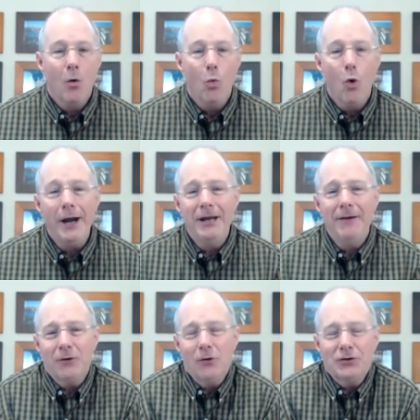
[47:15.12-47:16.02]
what
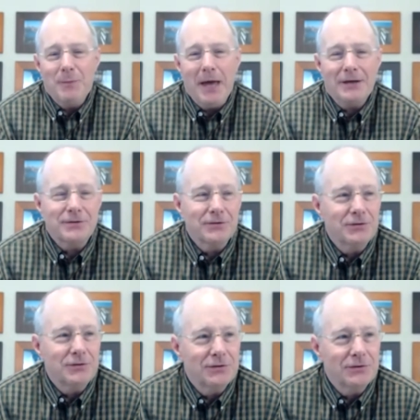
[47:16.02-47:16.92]
if
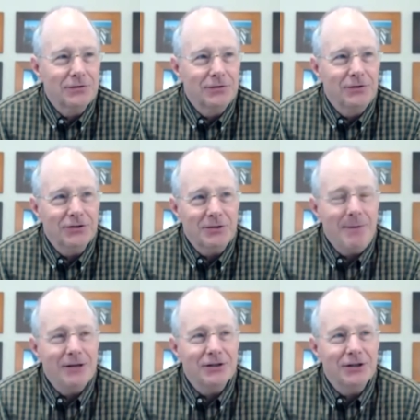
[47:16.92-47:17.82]
toastmasters just
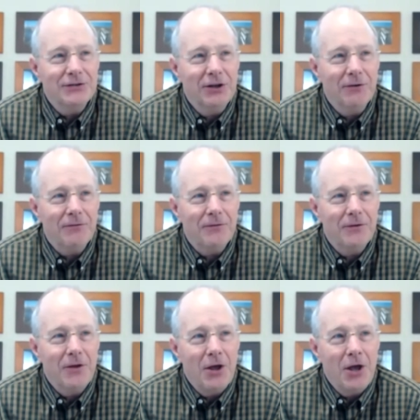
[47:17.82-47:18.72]
imagine this if
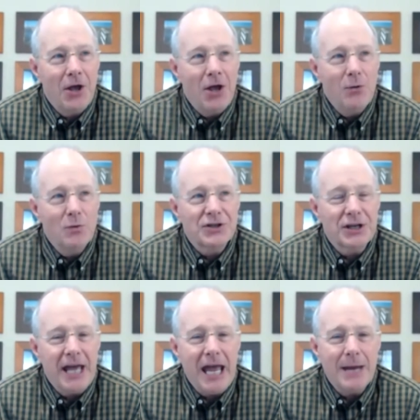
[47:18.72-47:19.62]
it was a
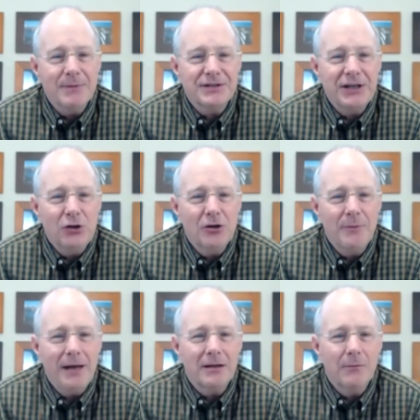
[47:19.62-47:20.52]
game to see who could
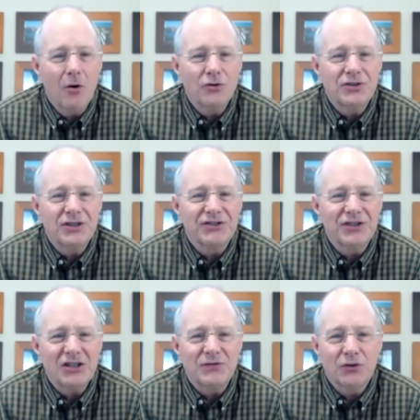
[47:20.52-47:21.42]
make the most
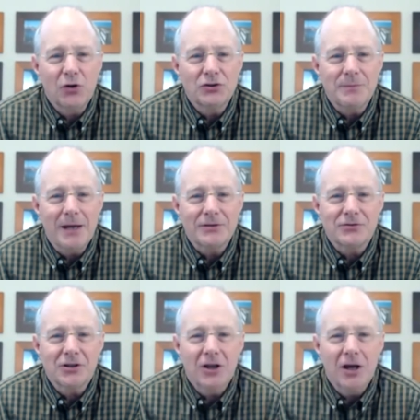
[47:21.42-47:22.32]
successful
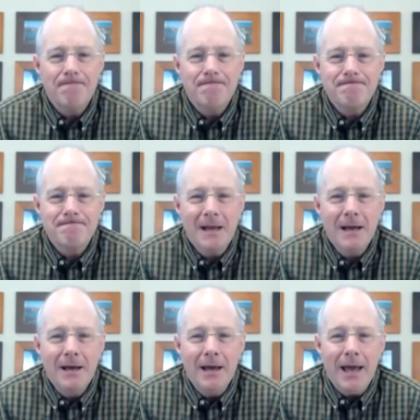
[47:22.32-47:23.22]
toastmasters club
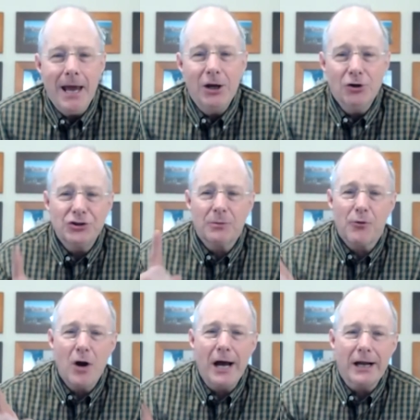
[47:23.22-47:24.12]
and here's your
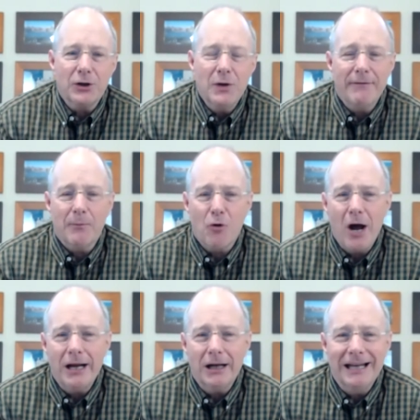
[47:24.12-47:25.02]
product. You have a
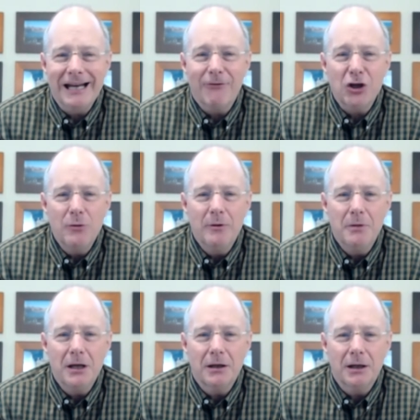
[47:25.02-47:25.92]
product that every human
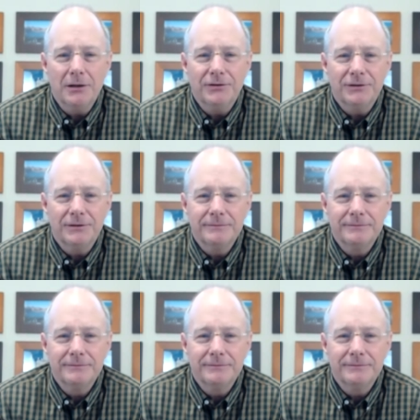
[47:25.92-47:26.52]
being needs.